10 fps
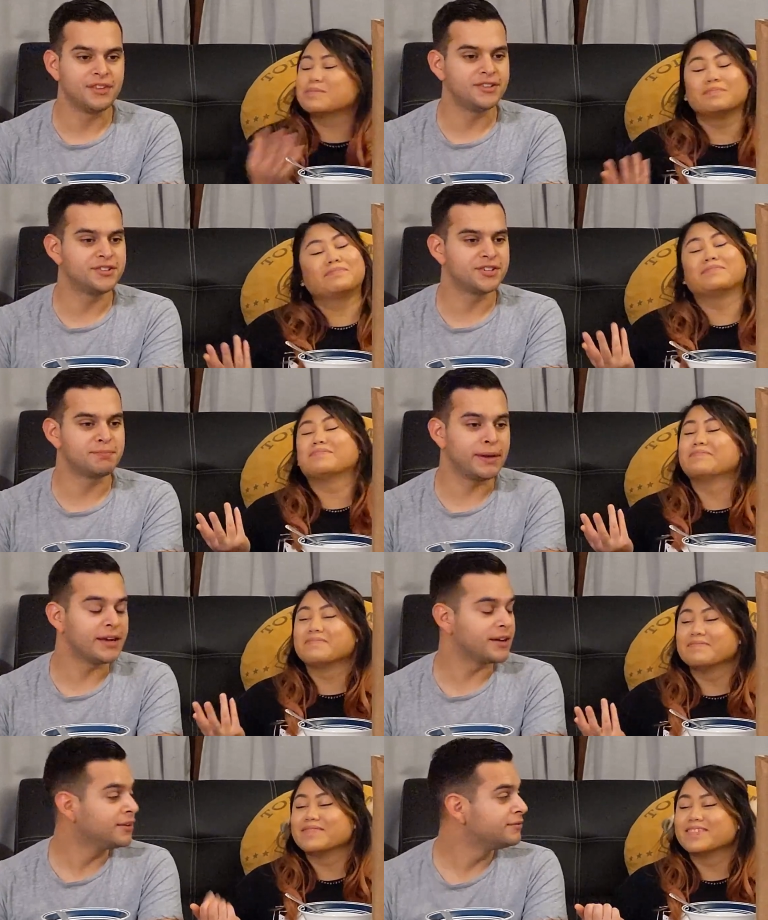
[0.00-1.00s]
Speaker 1: and then just
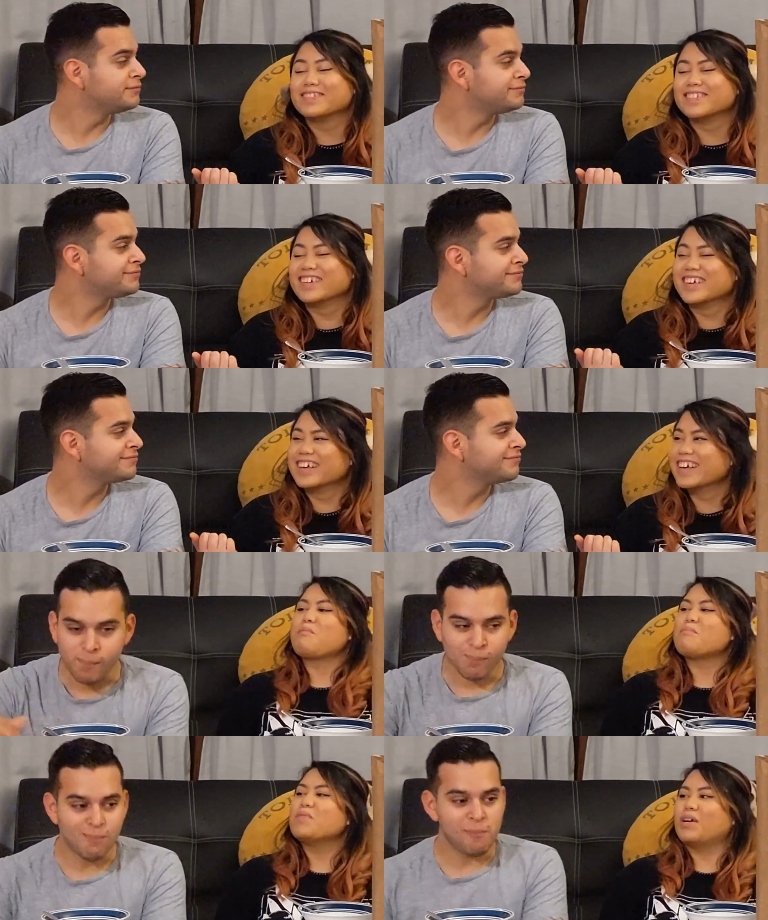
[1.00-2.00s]
pee.
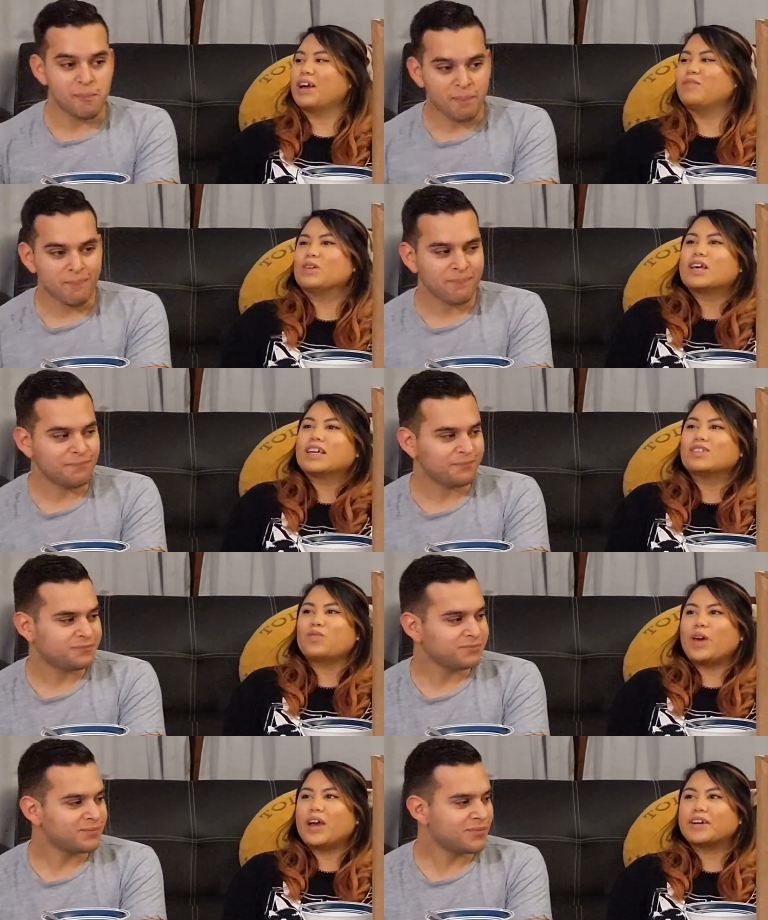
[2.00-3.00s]
Speaker 2: No, I feel like
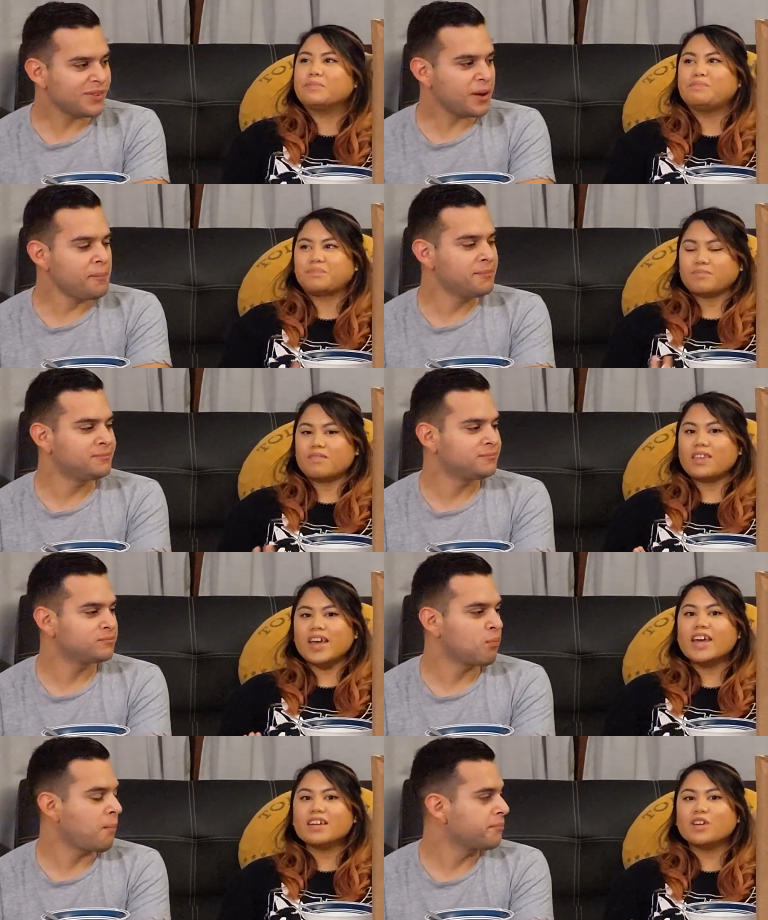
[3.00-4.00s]
it's fair
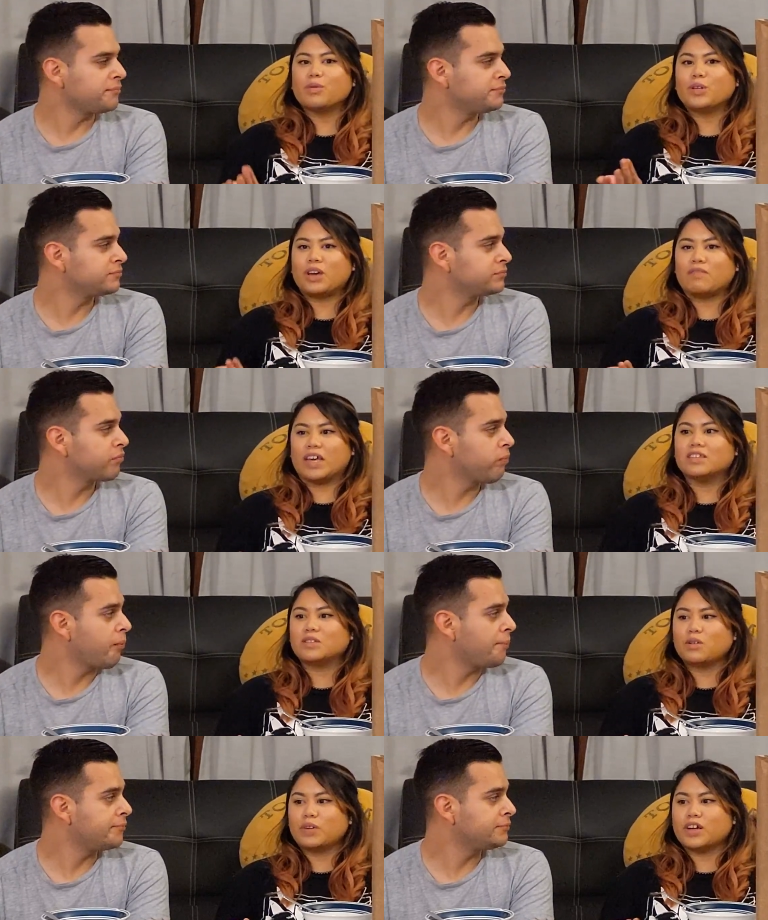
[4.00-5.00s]
and when you have
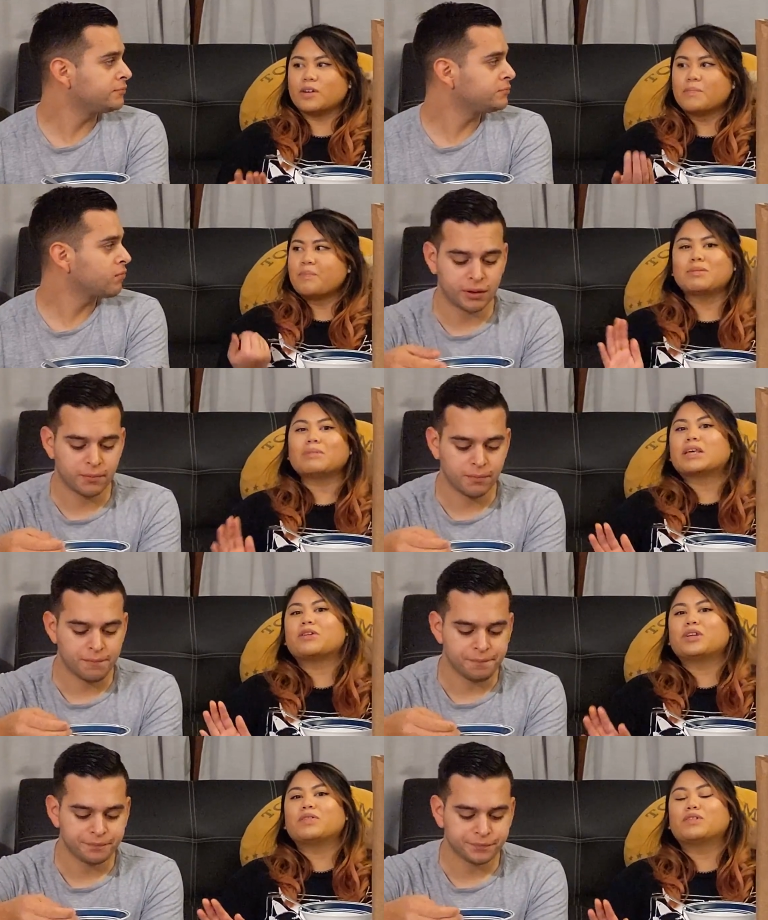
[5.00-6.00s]
guests over, sometimes
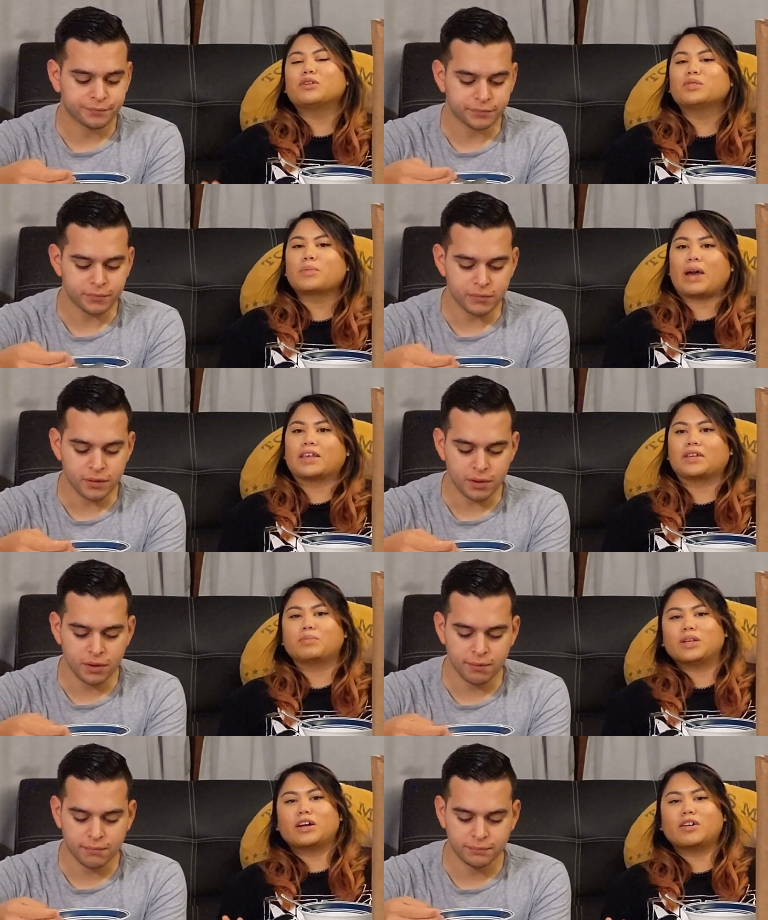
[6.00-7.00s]
I don't even use the
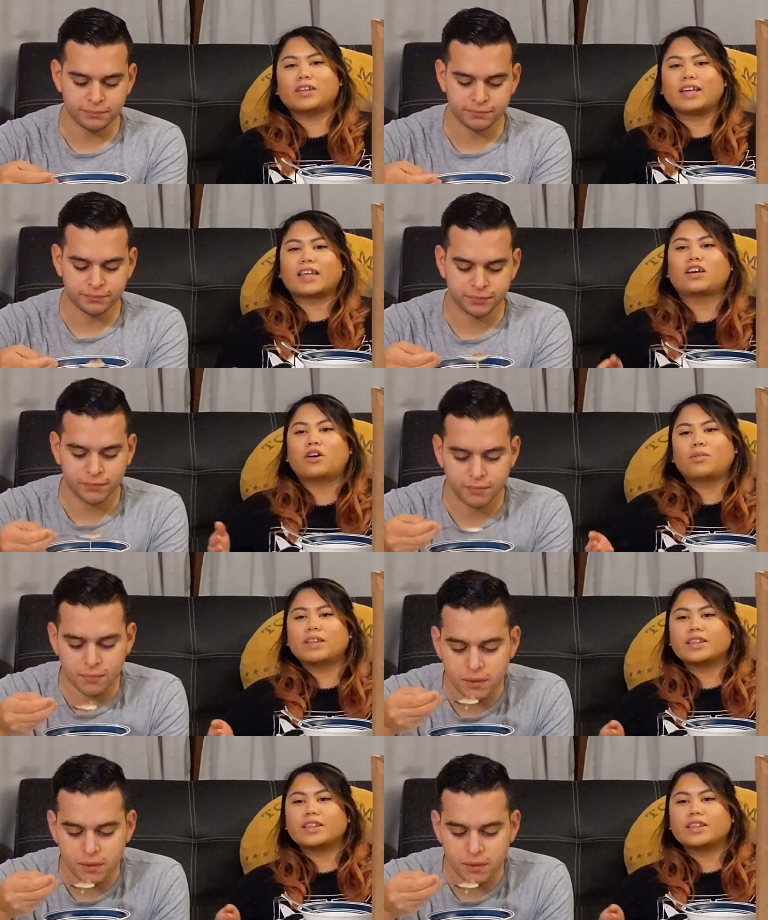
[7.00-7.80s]
bathroom, you know, like they go